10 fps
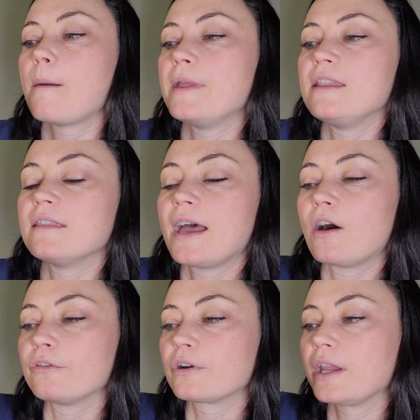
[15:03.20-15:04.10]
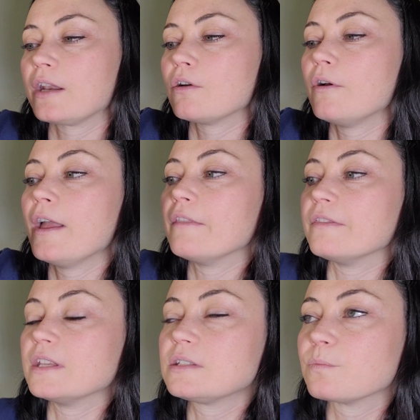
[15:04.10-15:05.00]
in that other candle.
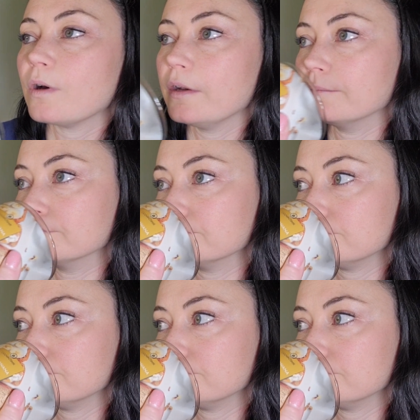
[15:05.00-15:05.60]
This one